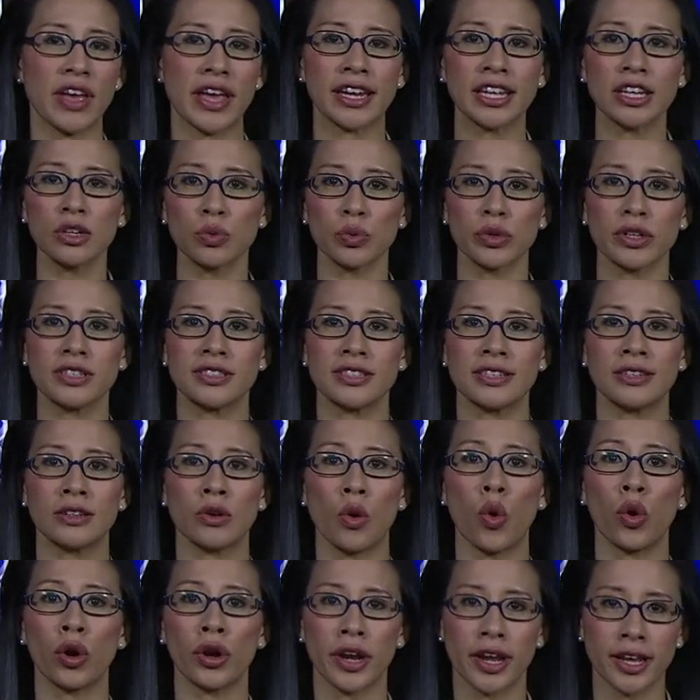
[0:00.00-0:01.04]
any reason
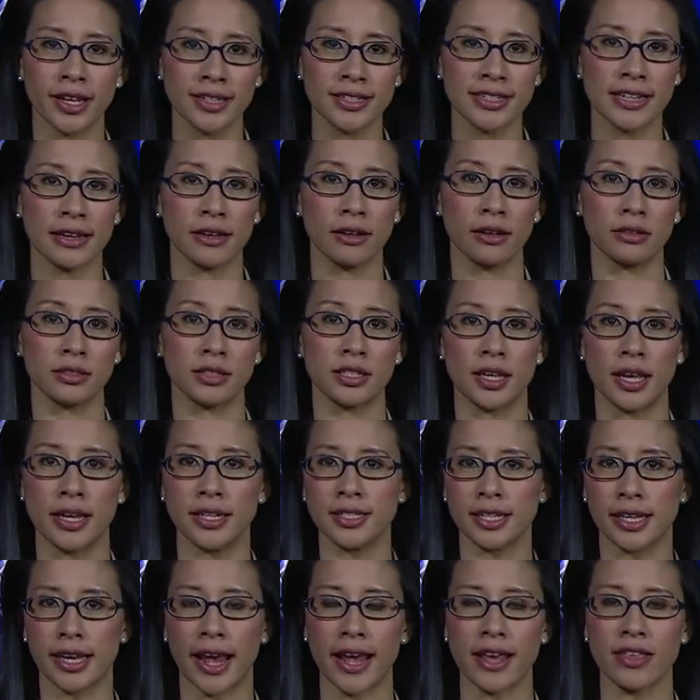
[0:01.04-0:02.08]
or intel to
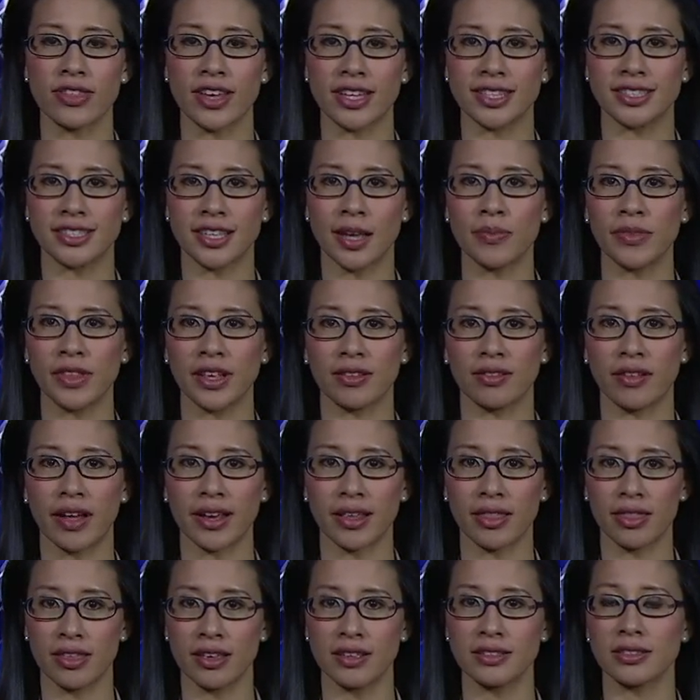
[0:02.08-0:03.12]
indicate that something like
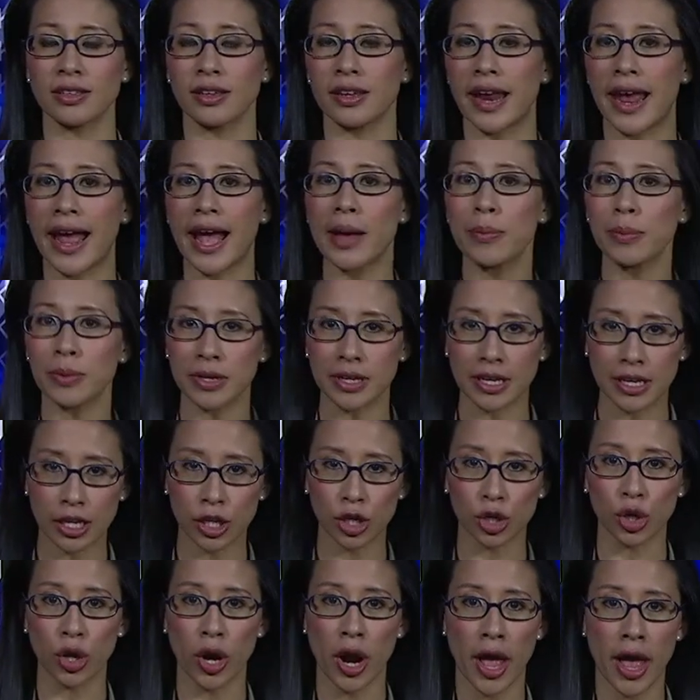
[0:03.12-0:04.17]
this could happen
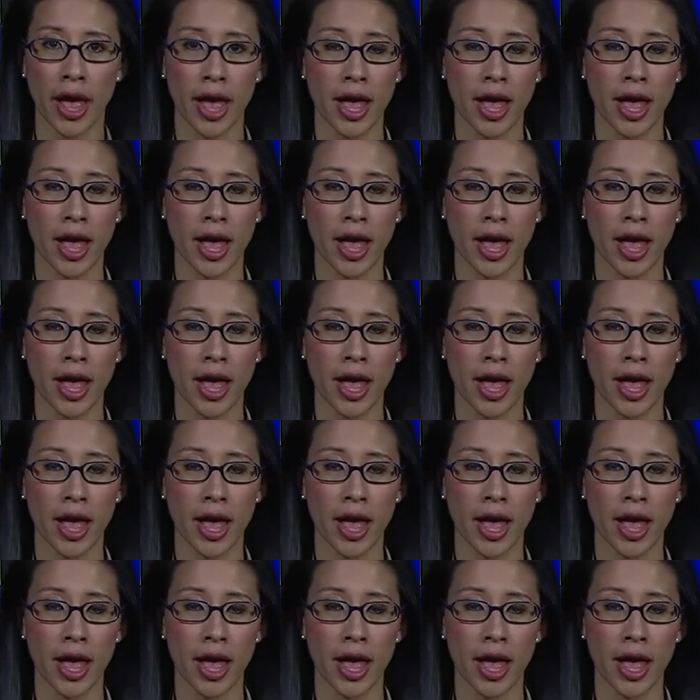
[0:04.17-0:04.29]
here,